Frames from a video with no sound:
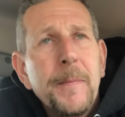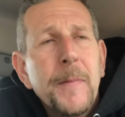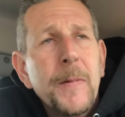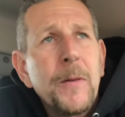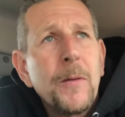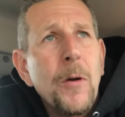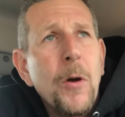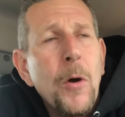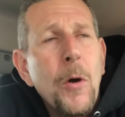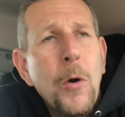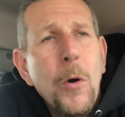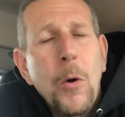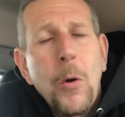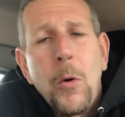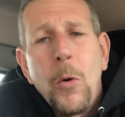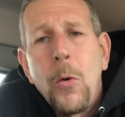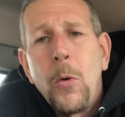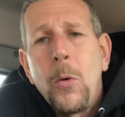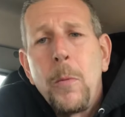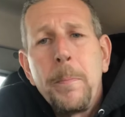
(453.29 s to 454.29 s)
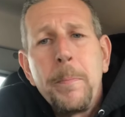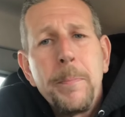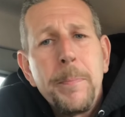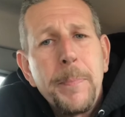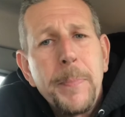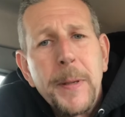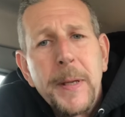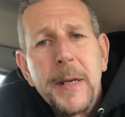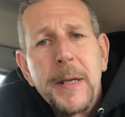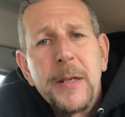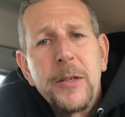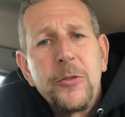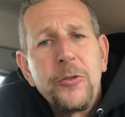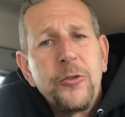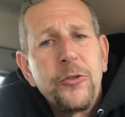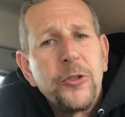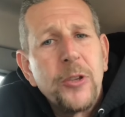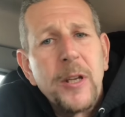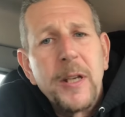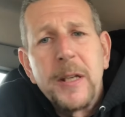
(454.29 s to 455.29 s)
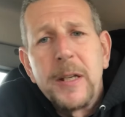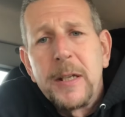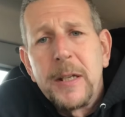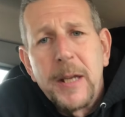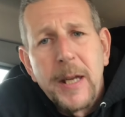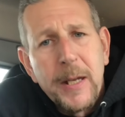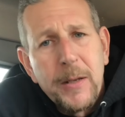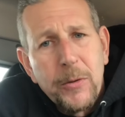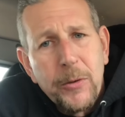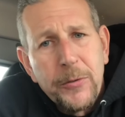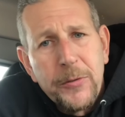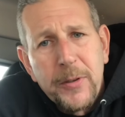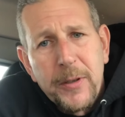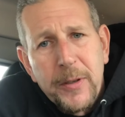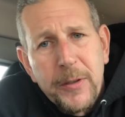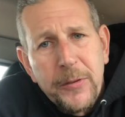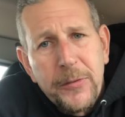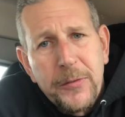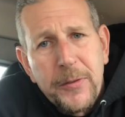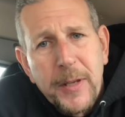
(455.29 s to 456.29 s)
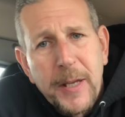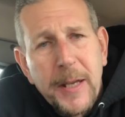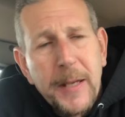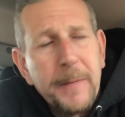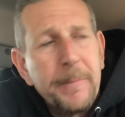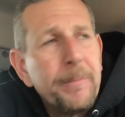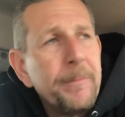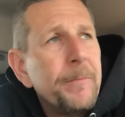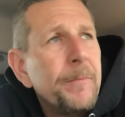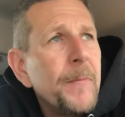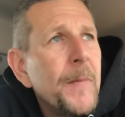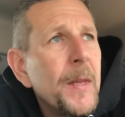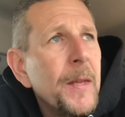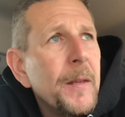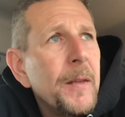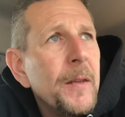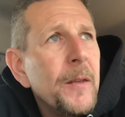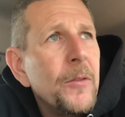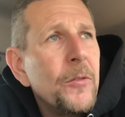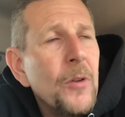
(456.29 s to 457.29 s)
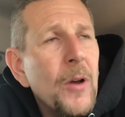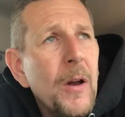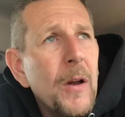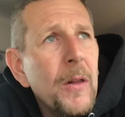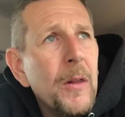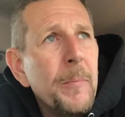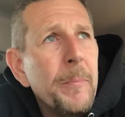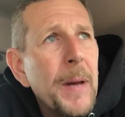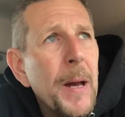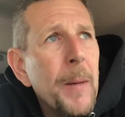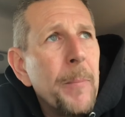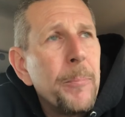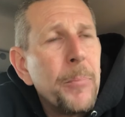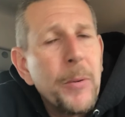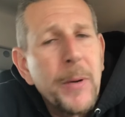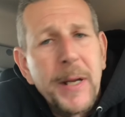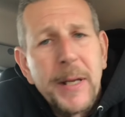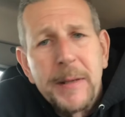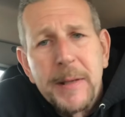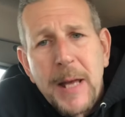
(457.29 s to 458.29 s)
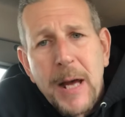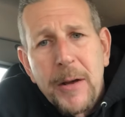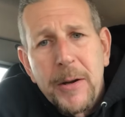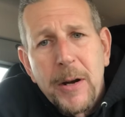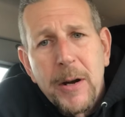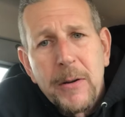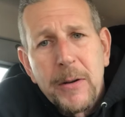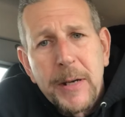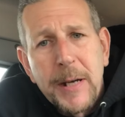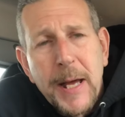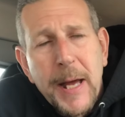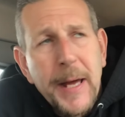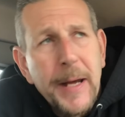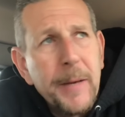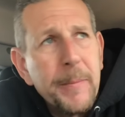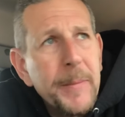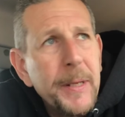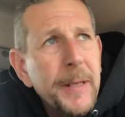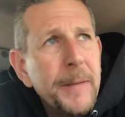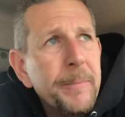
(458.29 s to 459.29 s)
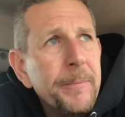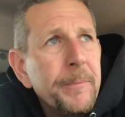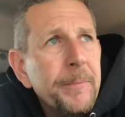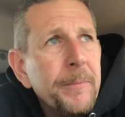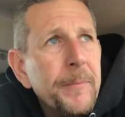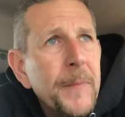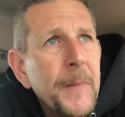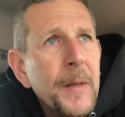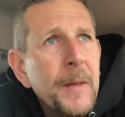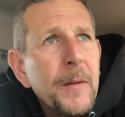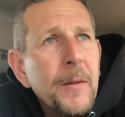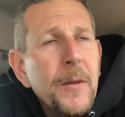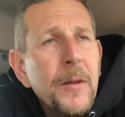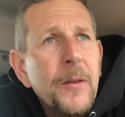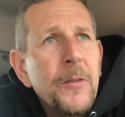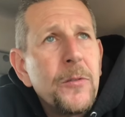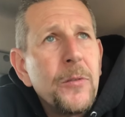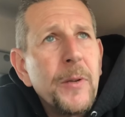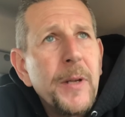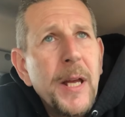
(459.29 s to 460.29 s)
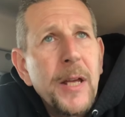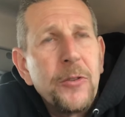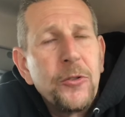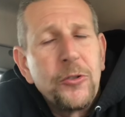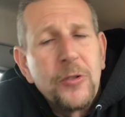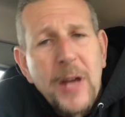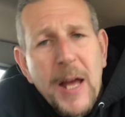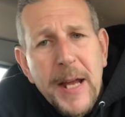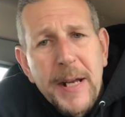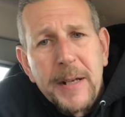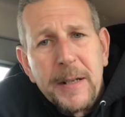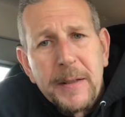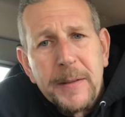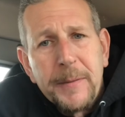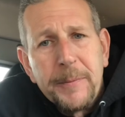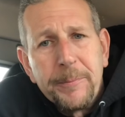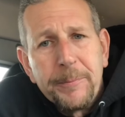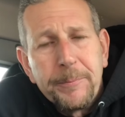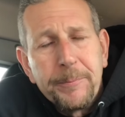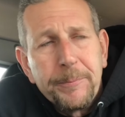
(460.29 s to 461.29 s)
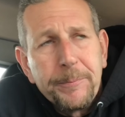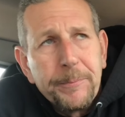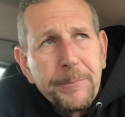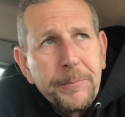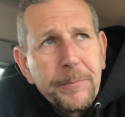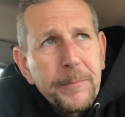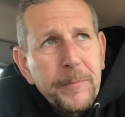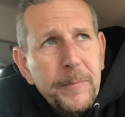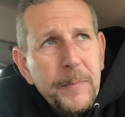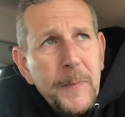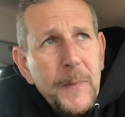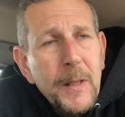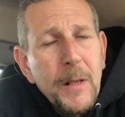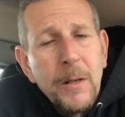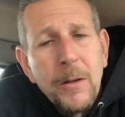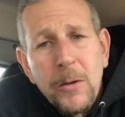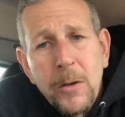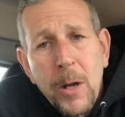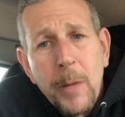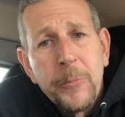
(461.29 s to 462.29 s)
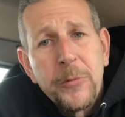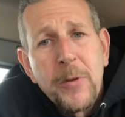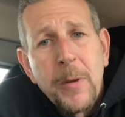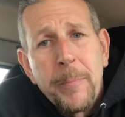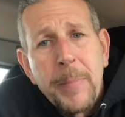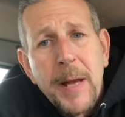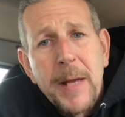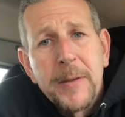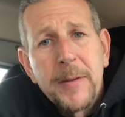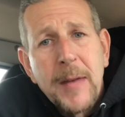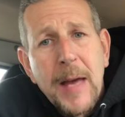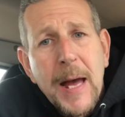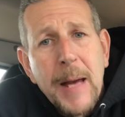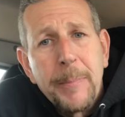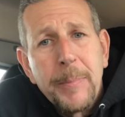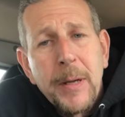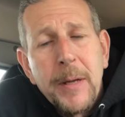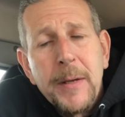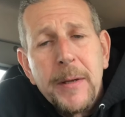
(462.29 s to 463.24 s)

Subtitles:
the whole big shit and giggles in this thing is all about bringing down our economy so that China comes up on top.